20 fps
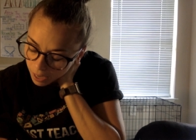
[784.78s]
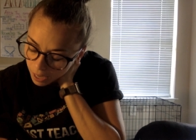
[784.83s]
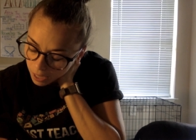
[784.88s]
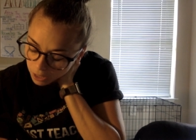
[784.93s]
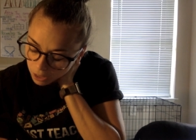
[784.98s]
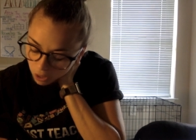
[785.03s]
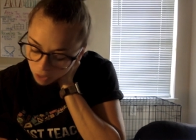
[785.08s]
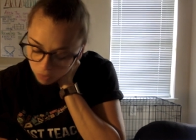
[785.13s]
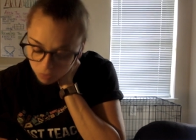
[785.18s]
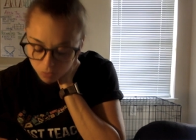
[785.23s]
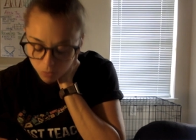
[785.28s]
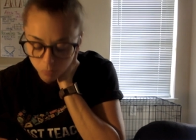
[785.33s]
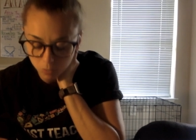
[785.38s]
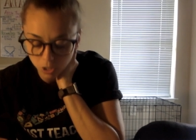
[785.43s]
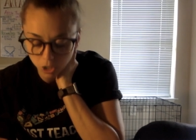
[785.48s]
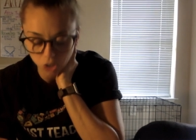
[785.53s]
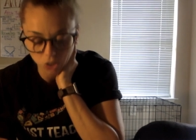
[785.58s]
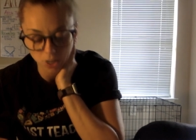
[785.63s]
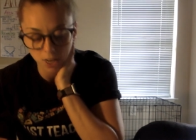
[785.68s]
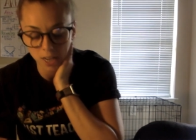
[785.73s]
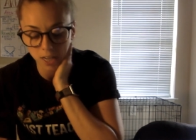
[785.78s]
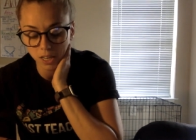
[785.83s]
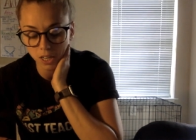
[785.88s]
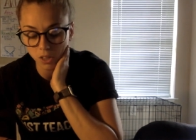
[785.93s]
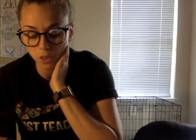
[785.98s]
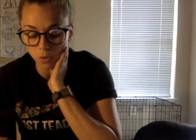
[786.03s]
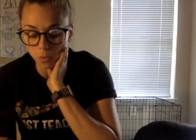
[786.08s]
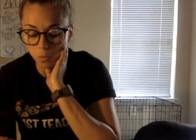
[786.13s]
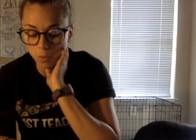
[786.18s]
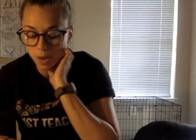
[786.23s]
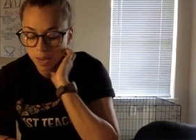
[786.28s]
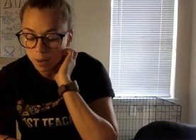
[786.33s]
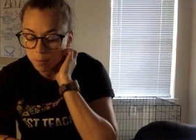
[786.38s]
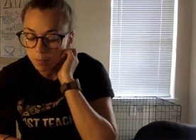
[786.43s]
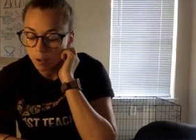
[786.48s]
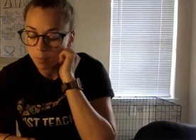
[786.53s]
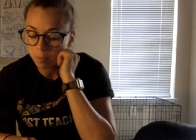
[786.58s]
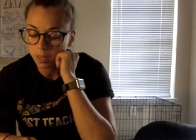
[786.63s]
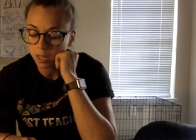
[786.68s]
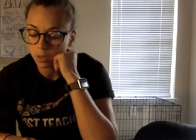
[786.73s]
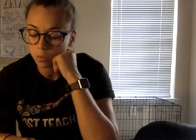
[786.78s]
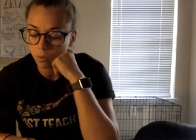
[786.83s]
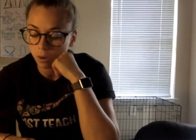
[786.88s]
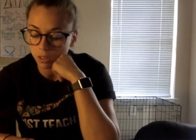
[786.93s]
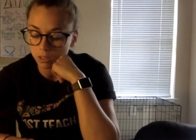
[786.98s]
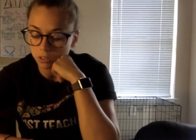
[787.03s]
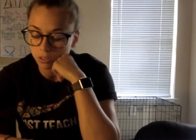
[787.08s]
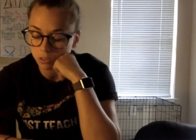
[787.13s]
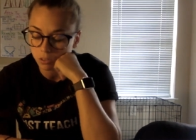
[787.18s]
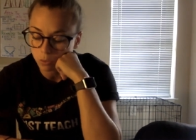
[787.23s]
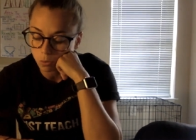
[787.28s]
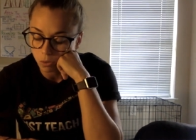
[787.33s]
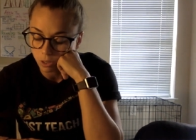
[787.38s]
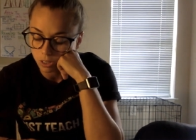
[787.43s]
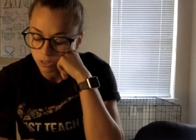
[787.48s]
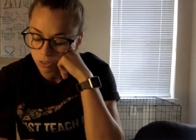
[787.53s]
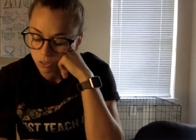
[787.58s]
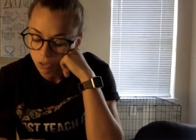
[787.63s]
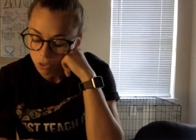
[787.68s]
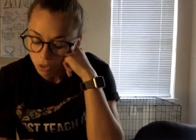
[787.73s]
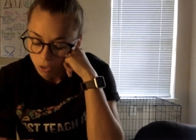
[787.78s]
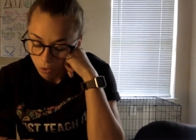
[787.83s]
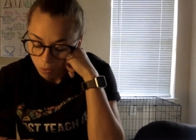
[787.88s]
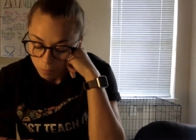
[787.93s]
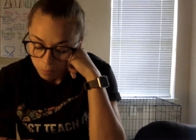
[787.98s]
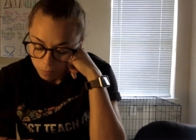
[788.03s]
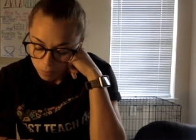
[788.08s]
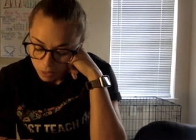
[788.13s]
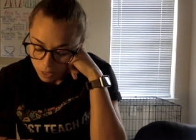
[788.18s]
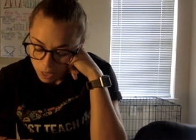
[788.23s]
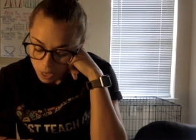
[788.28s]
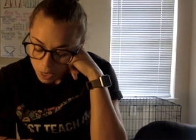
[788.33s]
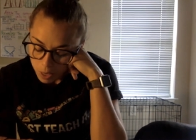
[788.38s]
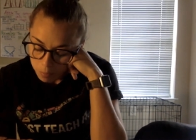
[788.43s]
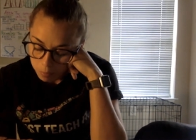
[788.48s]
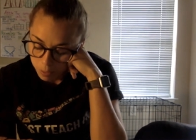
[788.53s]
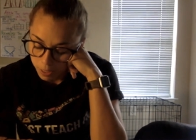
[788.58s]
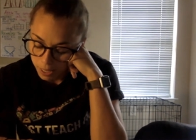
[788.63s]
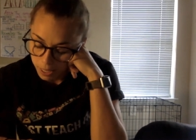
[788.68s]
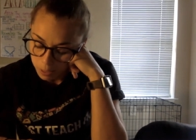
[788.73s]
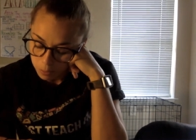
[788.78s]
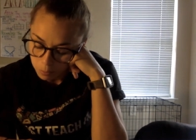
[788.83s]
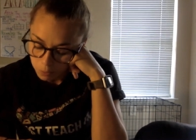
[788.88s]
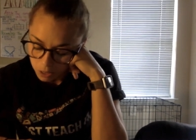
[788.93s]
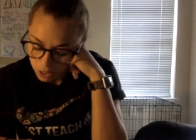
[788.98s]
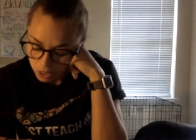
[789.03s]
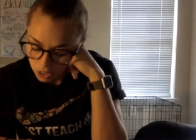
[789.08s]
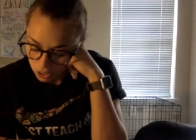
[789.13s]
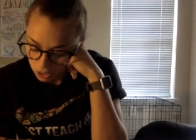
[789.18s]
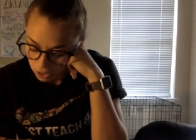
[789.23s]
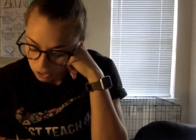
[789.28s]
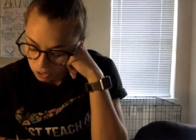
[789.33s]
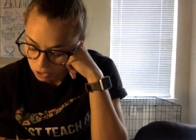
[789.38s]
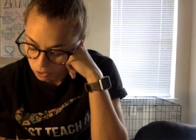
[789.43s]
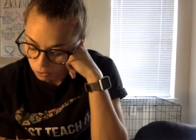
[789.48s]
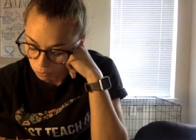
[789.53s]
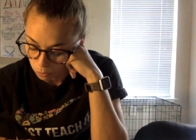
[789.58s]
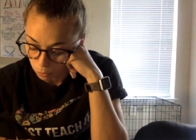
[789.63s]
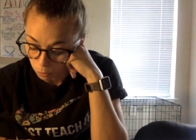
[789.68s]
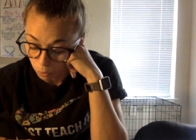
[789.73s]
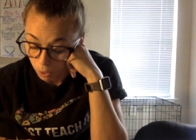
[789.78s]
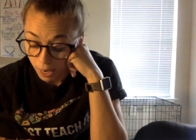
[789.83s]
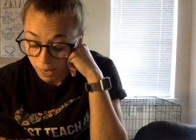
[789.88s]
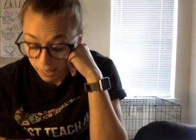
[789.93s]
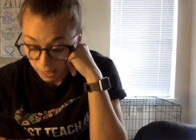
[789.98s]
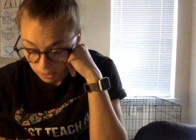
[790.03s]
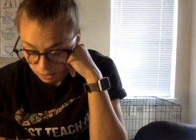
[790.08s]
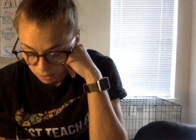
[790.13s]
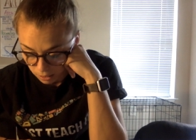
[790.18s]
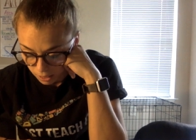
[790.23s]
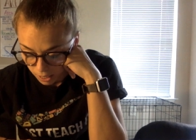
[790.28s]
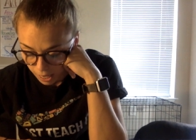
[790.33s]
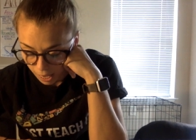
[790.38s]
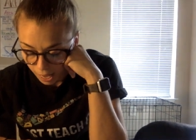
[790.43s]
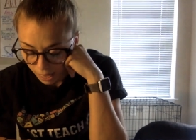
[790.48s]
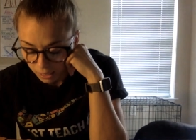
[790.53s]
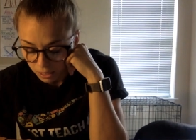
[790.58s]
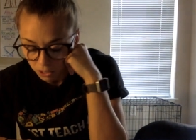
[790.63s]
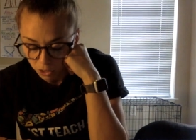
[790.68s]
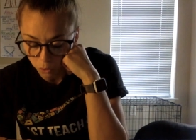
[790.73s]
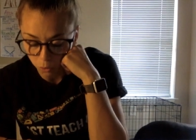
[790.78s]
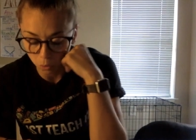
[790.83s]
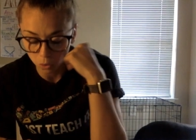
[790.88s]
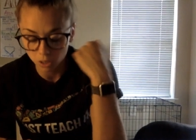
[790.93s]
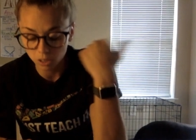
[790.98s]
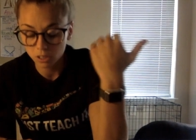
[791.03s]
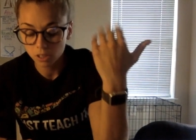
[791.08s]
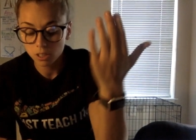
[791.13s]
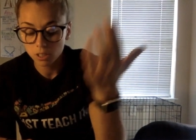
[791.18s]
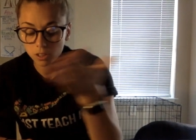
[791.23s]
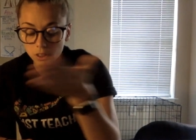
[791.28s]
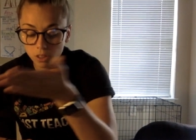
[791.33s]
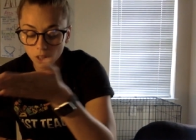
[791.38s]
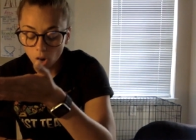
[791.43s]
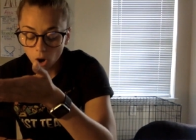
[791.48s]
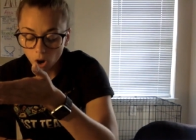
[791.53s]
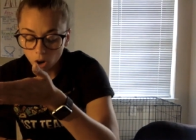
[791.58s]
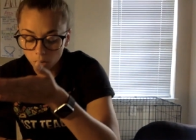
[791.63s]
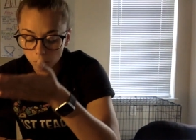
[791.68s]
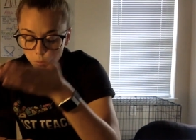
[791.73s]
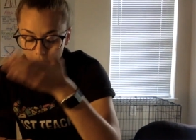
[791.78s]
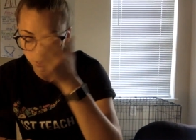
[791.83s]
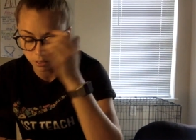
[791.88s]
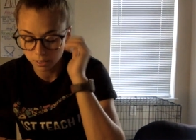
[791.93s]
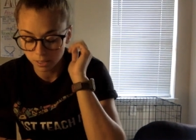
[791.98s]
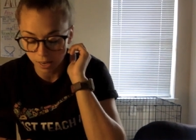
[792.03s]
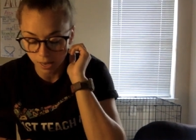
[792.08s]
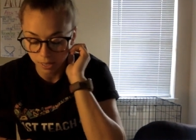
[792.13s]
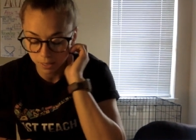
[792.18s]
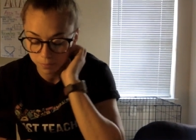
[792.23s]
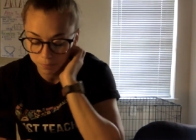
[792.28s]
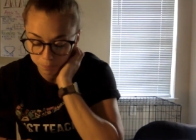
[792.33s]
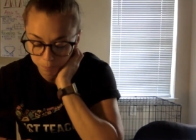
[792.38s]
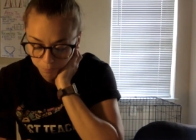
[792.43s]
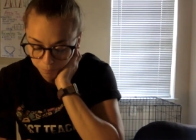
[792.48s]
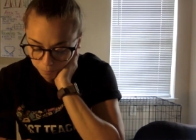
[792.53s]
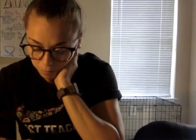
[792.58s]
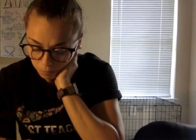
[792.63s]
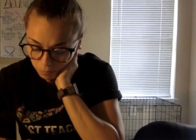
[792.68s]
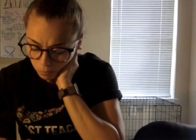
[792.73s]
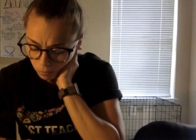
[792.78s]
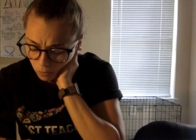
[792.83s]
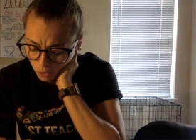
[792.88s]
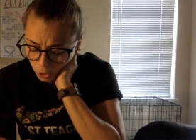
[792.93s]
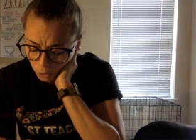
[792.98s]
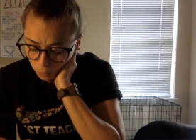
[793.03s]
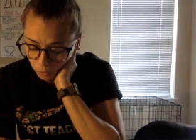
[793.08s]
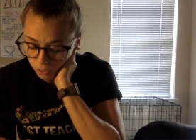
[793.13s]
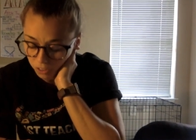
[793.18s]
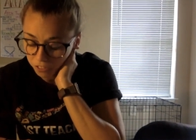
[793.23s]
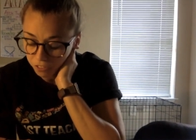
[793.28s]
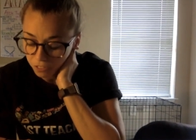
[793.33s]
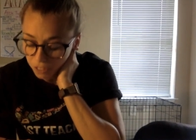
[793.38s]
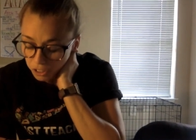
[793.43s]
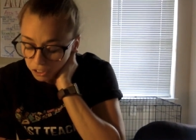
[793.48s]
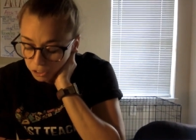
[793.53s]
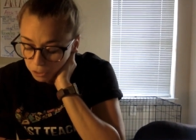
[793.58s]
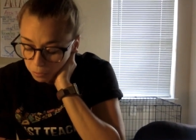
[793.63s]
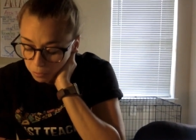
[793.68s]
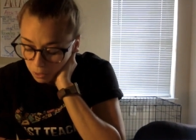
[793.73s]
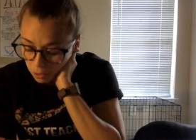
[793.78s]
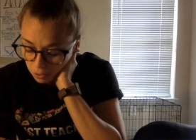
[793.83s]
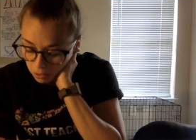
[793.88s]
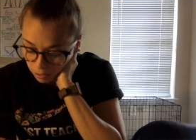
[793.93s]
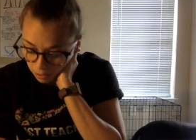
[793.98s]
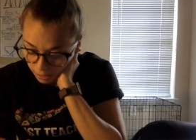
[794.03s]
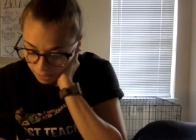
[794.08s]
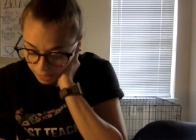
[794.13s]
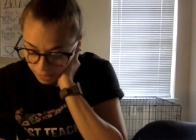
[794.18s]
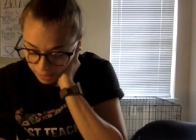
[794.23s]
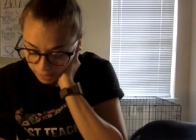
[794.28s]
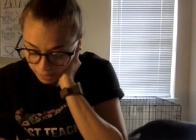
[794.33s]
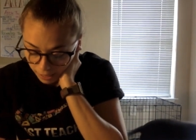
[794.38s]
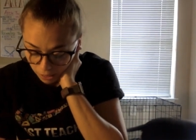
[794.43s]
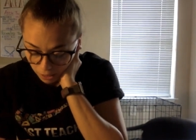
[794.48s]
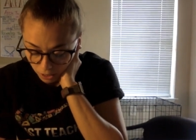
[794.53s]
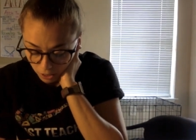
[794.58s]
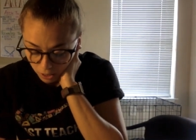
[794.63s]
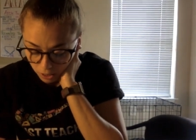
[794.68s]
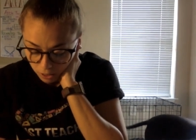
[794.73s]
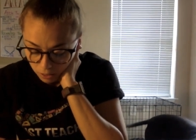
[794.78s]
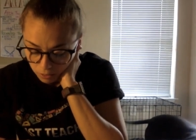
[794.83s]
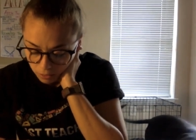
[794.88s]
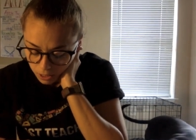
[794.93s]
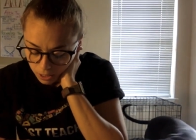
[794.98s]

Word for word: had come from the train and the way Mama had walked to school as a girl. But Anne Marie turned to the right, heading toward the harbor side where the fishing boats lay at anchor.